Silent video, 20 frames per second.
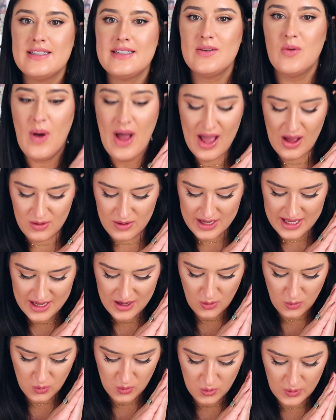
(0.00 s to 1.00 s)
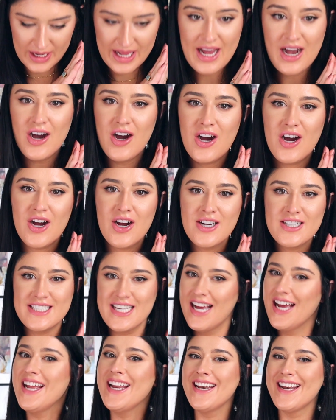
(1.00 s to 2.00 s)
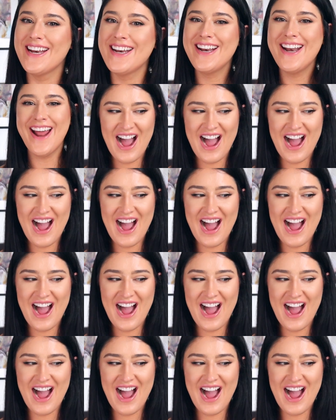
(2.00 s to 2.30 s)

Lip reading: Wow, we are done.